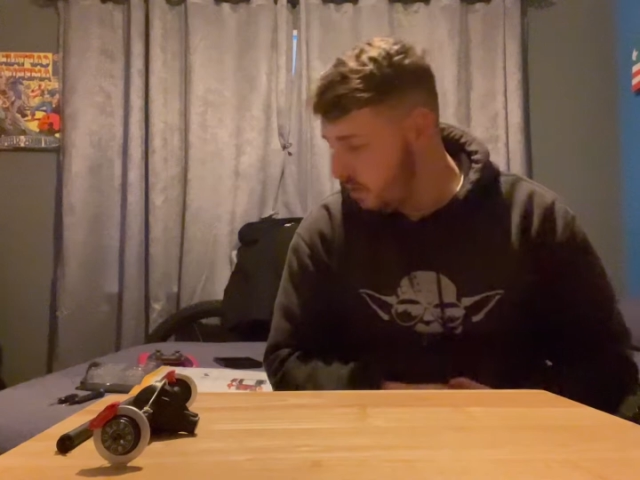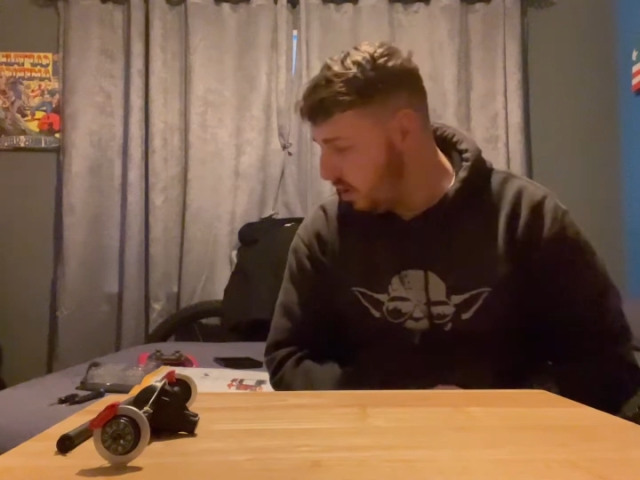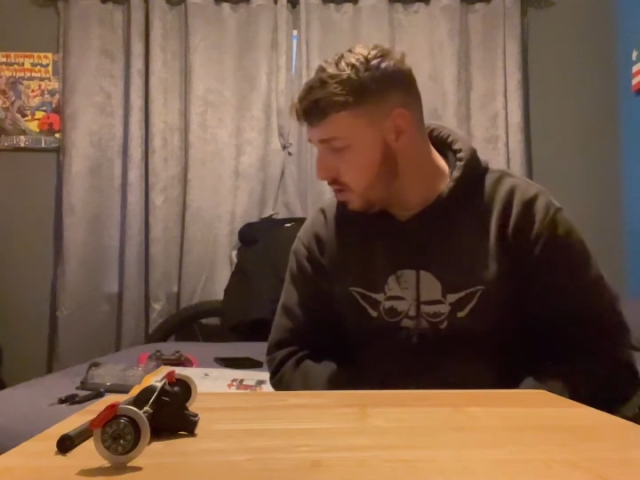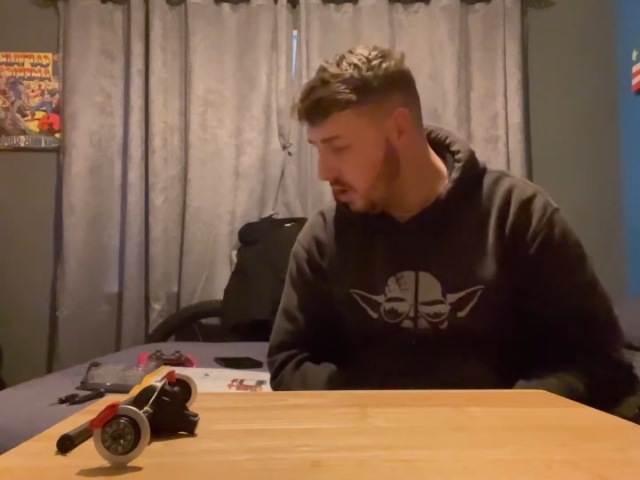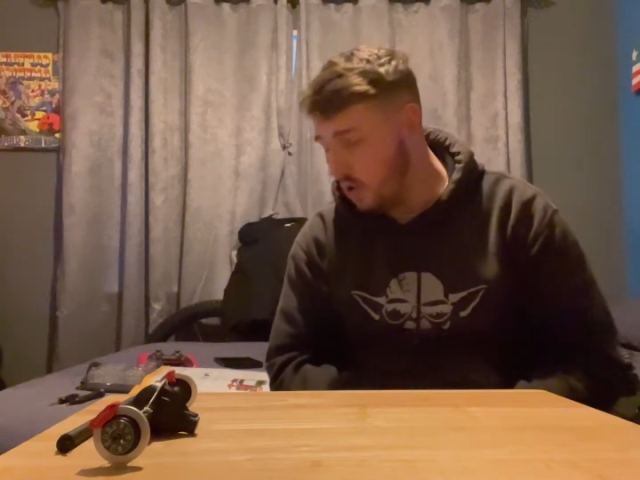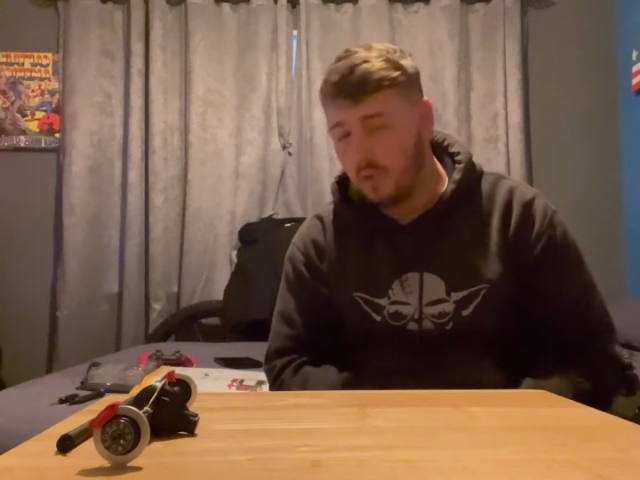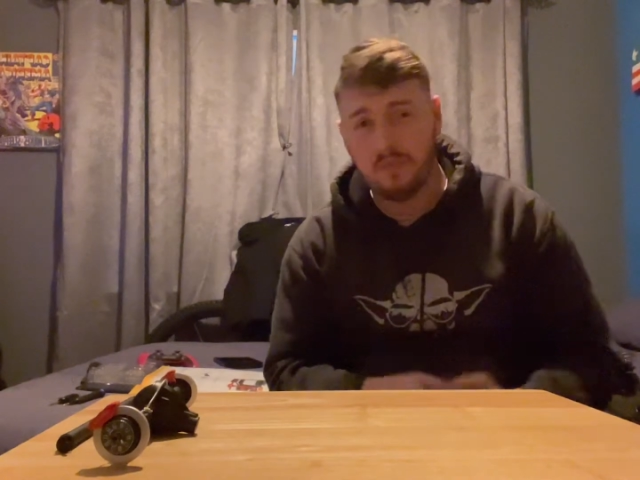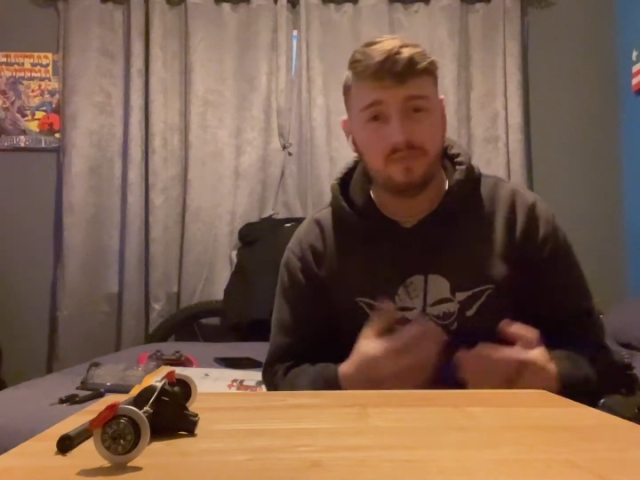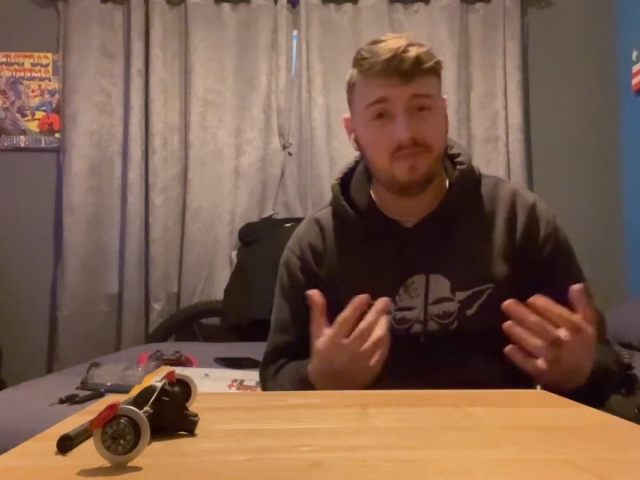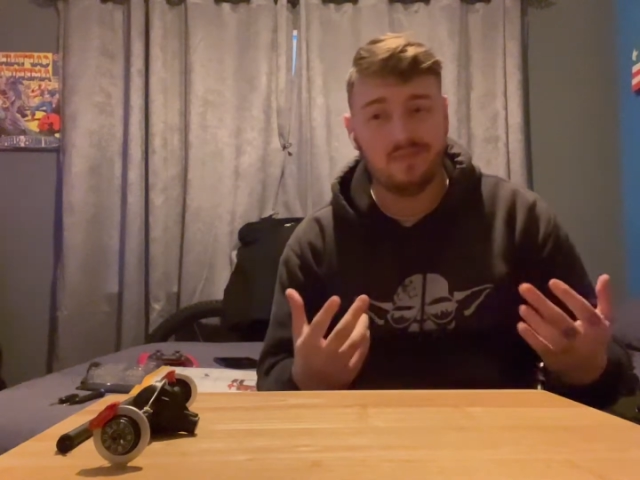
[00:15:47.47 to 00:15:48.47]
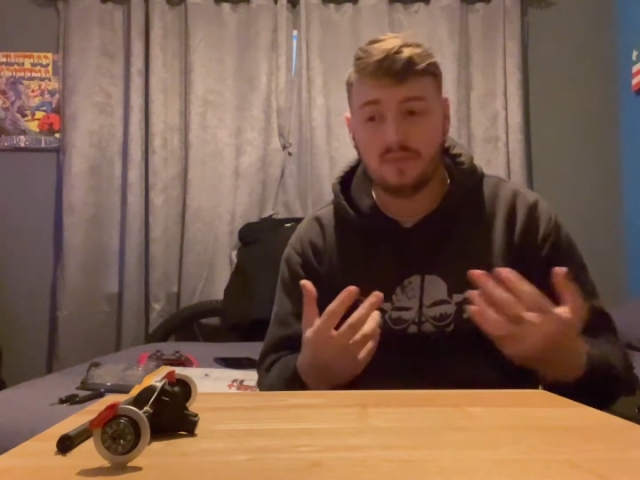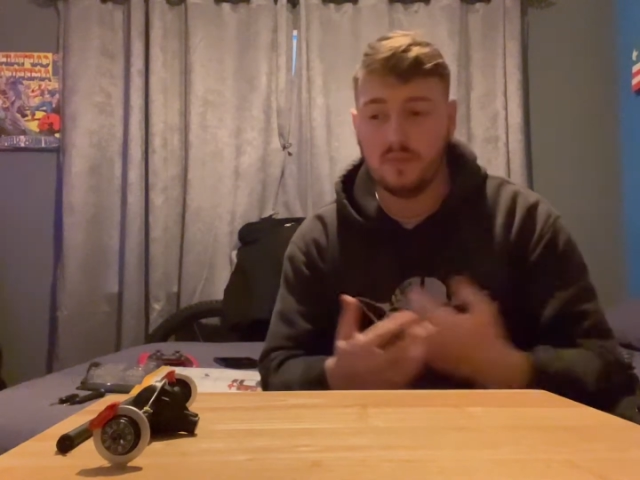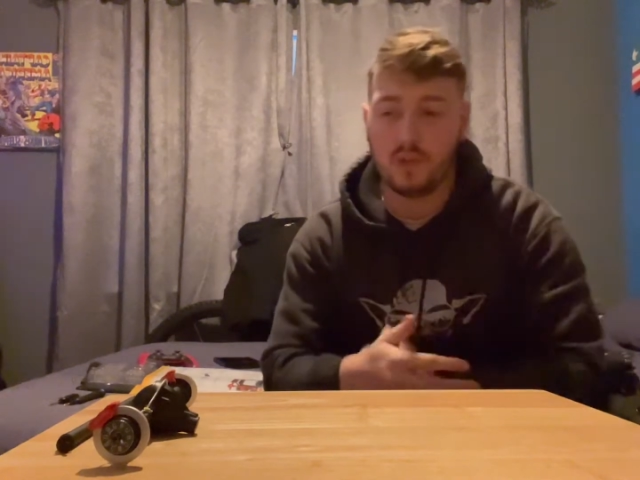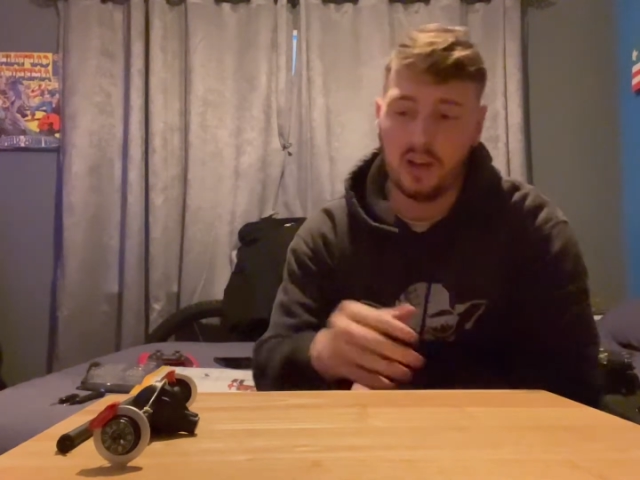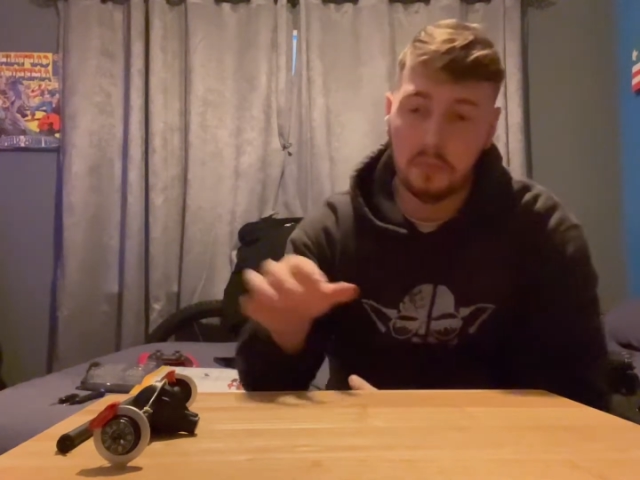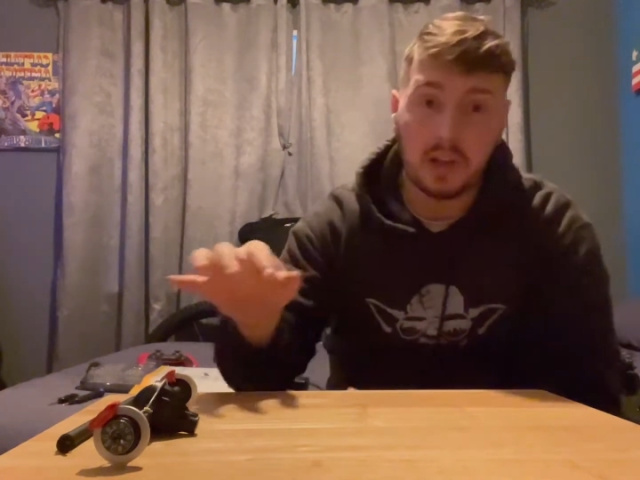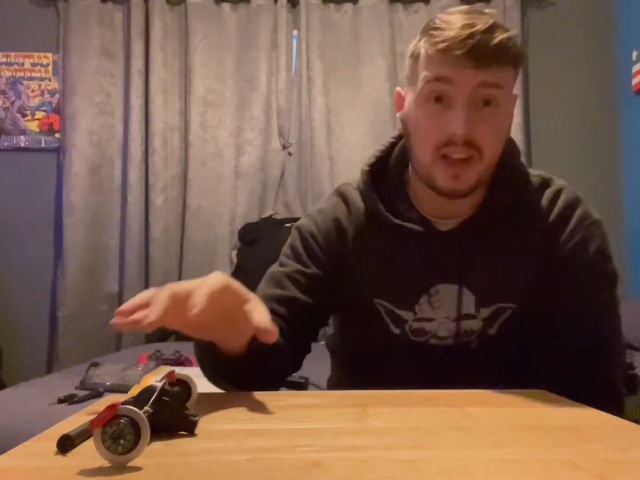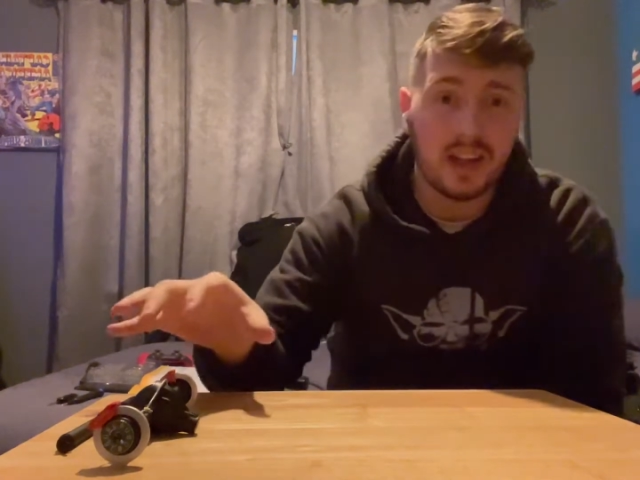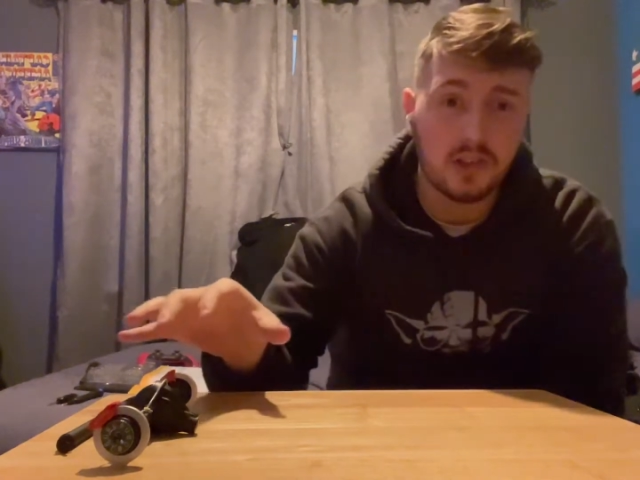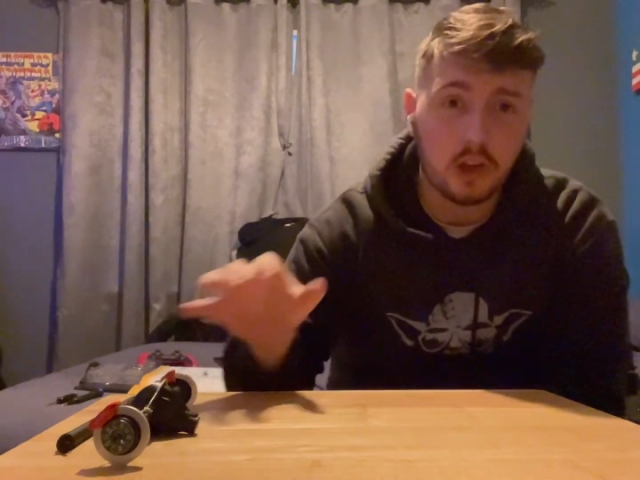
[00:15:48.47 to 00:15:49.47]
So, got a little bit of
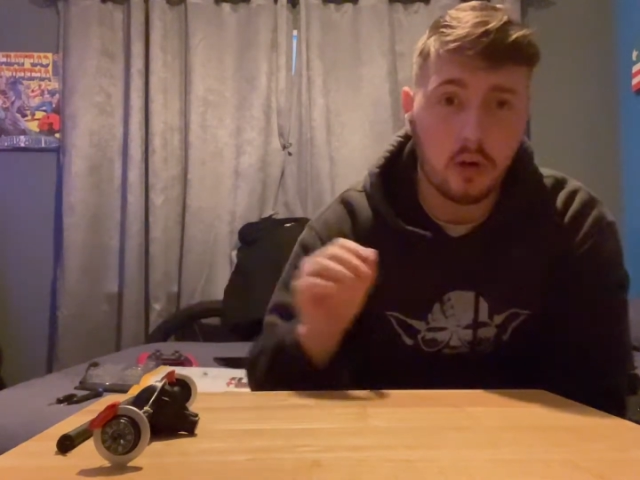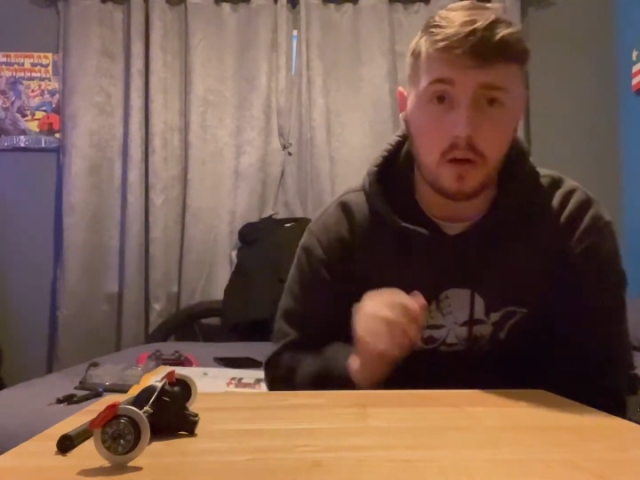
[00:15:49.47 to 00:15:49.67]
collection going on.